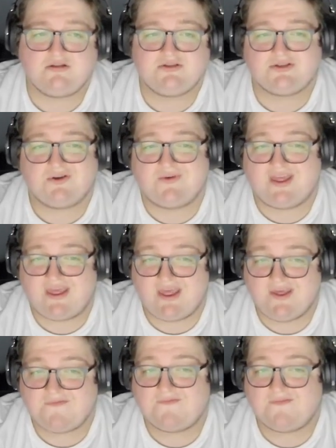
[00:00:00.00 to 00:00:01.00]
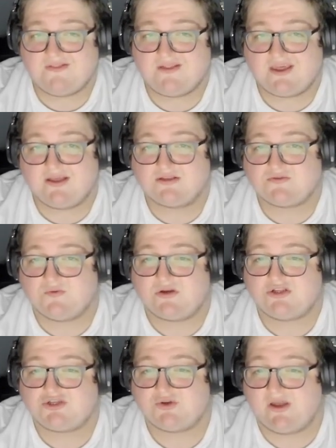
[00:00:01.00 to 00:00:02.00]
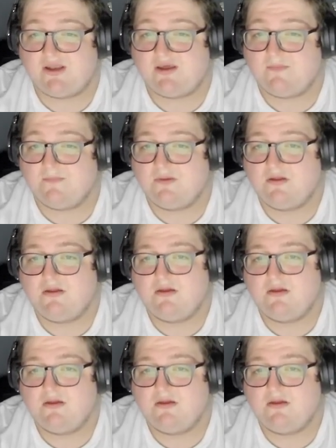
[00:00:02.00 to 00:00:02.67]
So if the Kings were to trade him,